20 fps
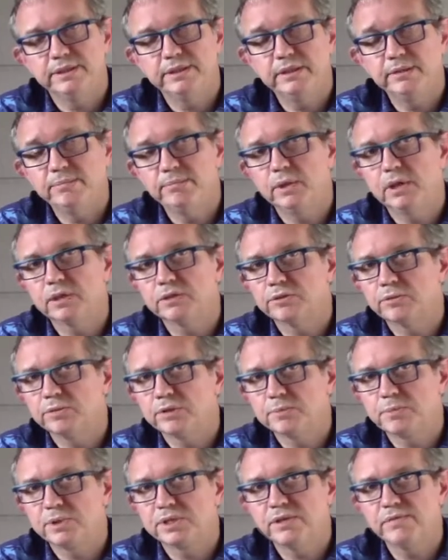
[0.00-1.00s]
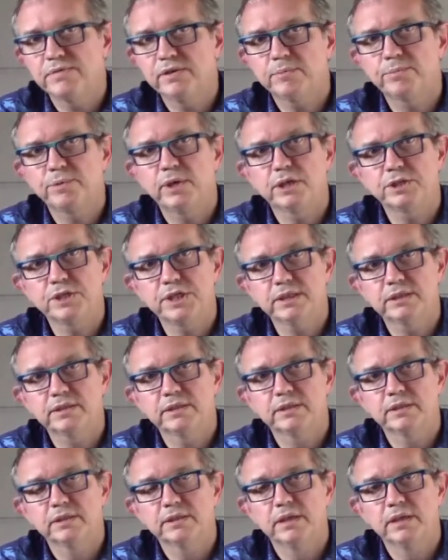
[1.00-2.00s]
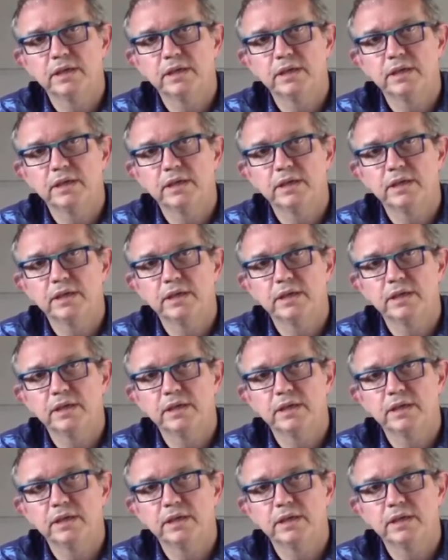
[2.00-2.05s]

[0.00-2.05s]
team, onto a specific project.